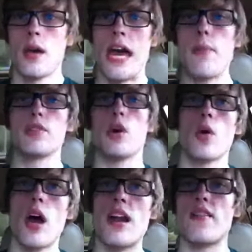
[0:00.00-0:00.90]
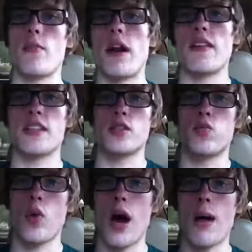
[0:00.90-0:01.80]
Hey, what's going on, everybody? This is
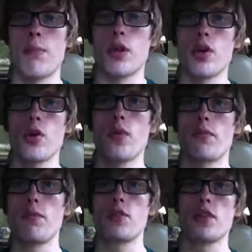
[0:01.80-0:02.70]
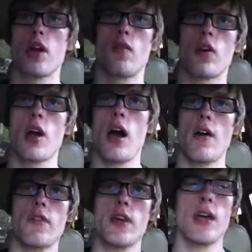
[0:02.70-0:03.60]
Rob Blue with Music Over
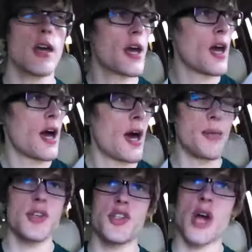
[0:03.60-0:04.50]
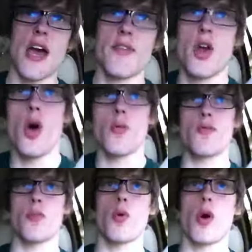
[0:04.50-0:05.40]
Coffee. I'm just driving home
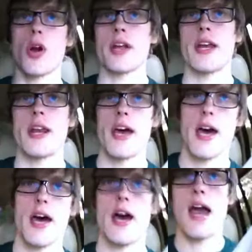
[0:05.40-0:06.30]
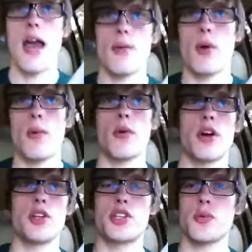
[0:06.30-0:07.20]
from work, and I wanted
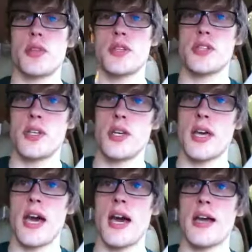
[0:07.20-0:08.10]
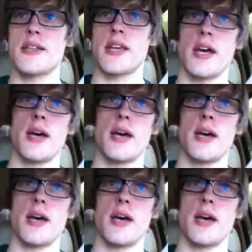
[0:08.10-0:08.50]
to shoot this to you guys.